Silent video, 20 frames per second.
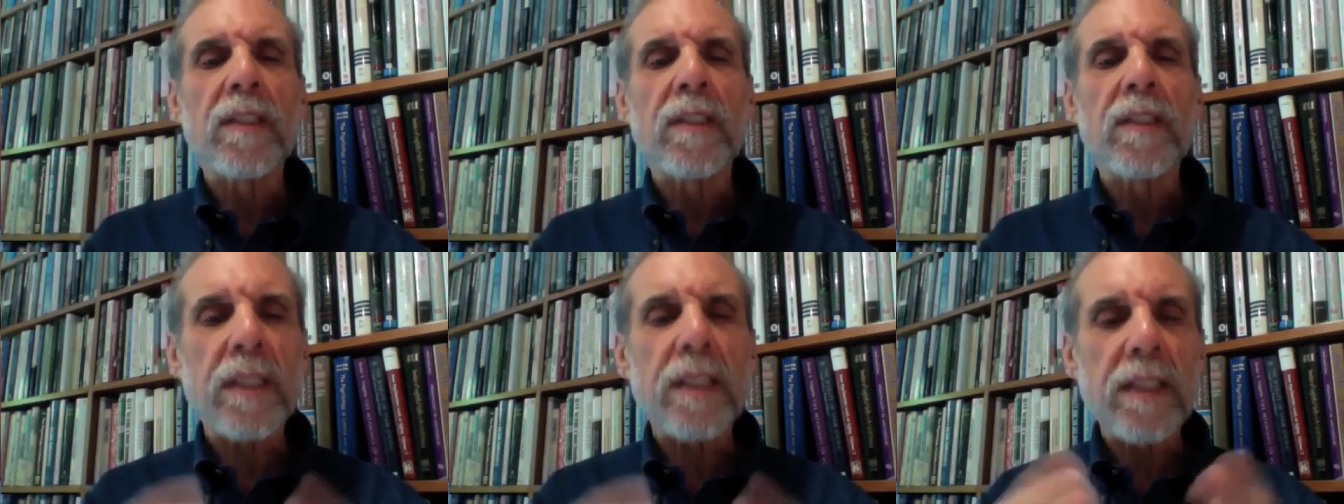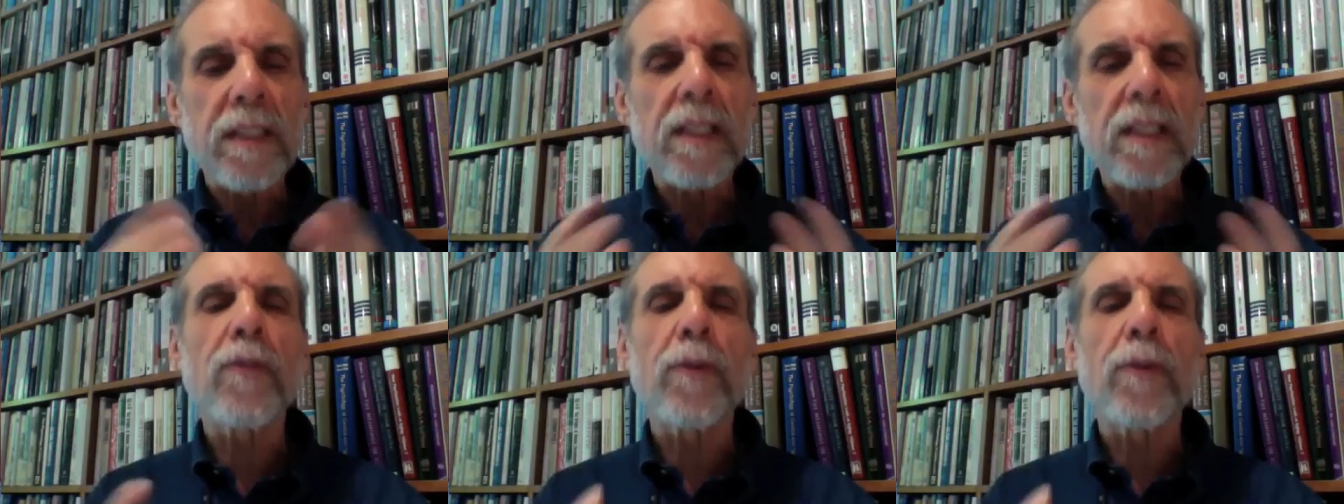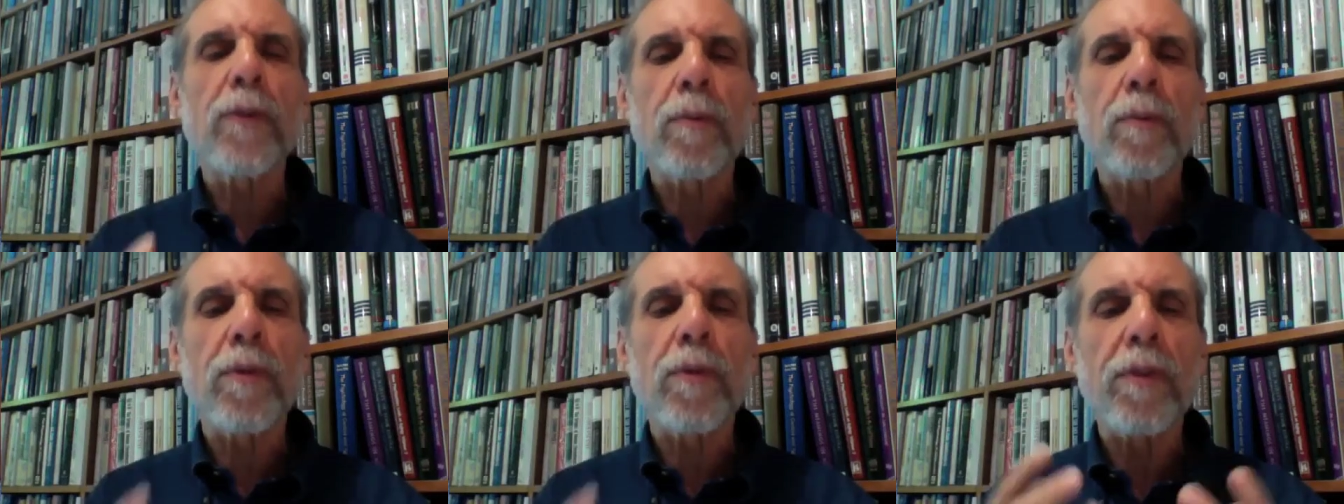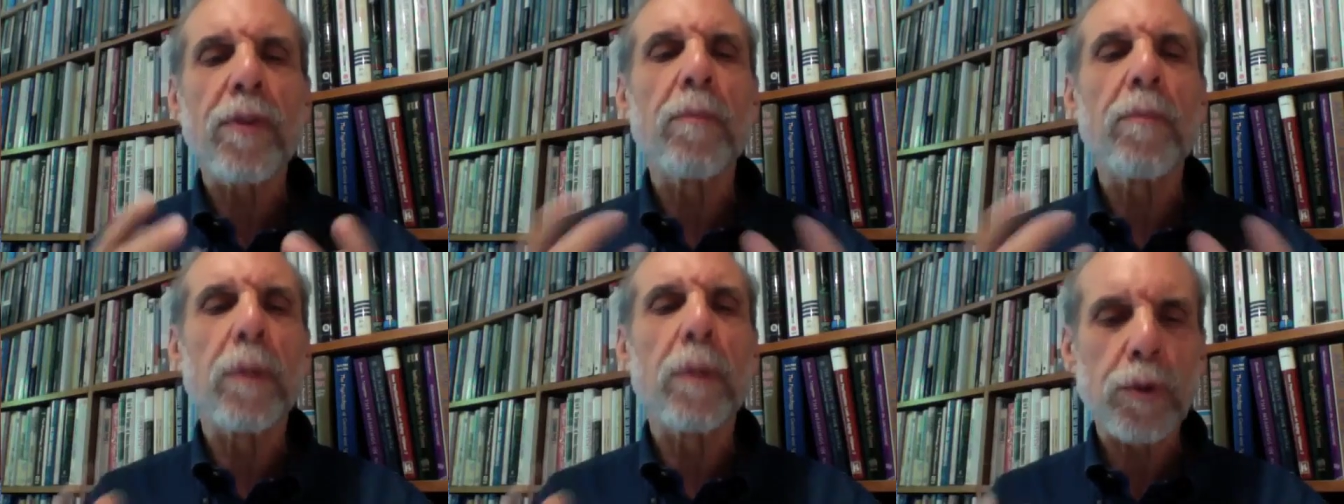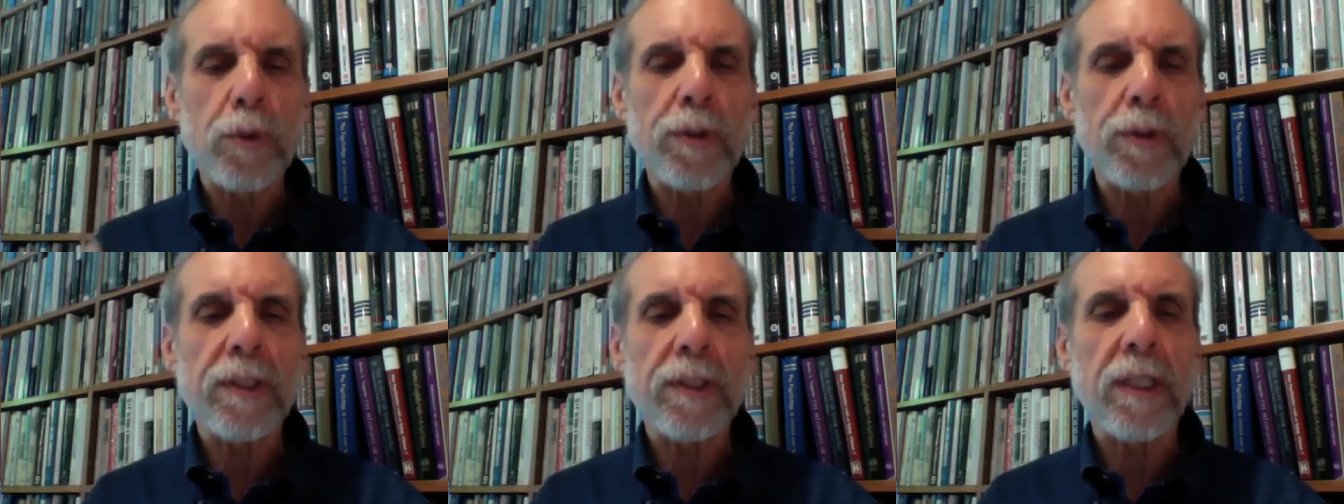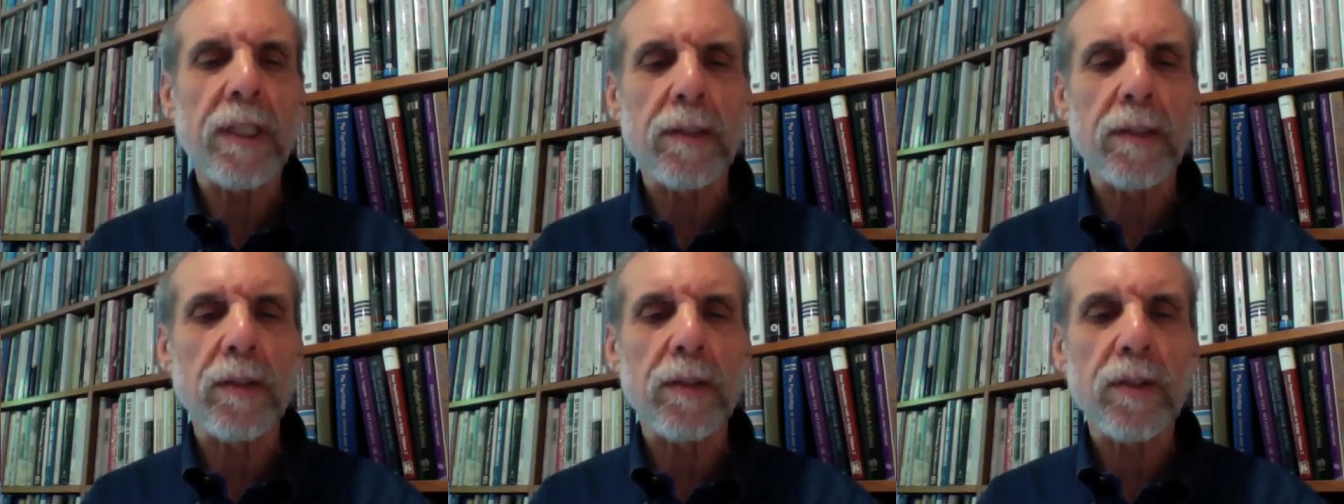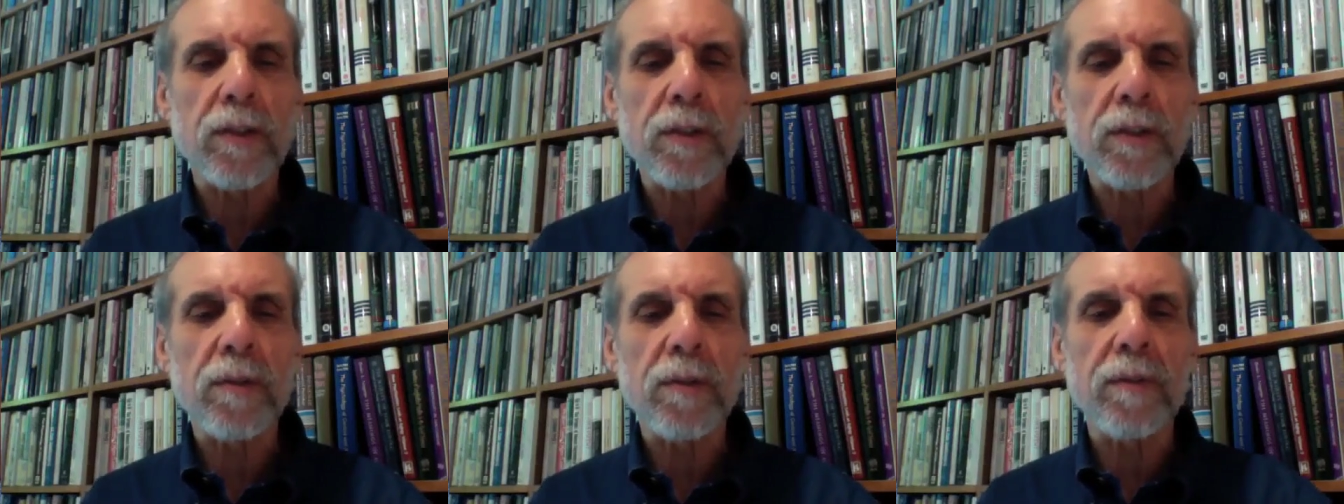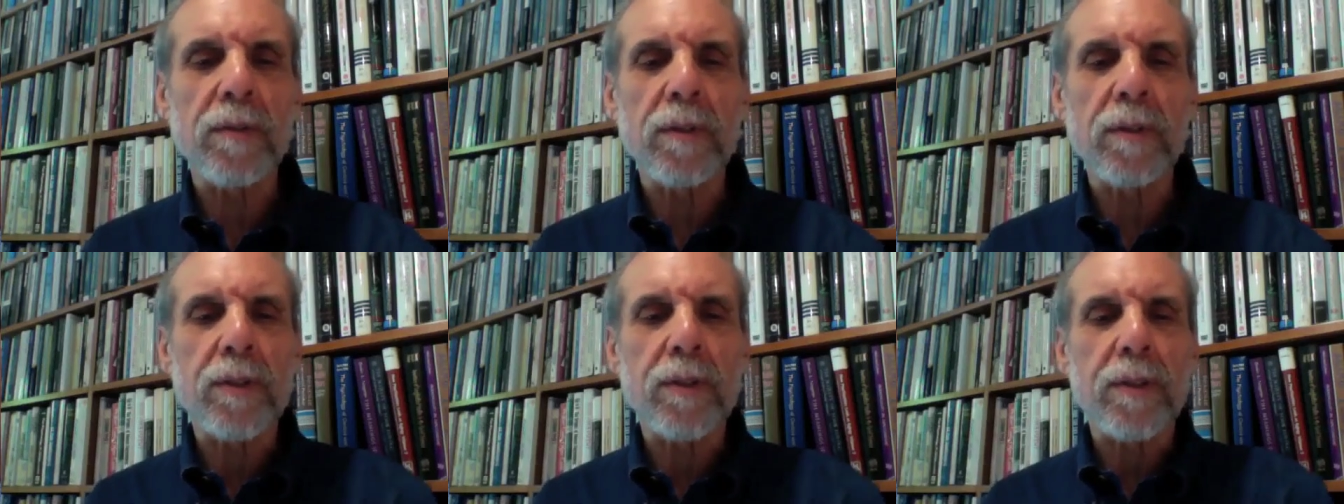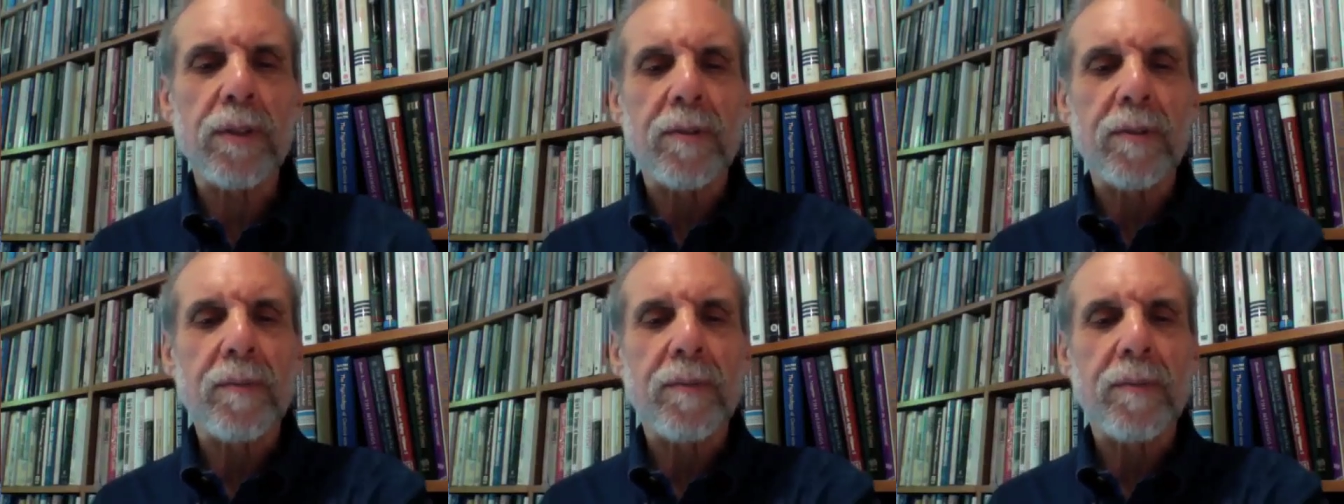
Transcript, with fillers: together with the emotional intelligence universe.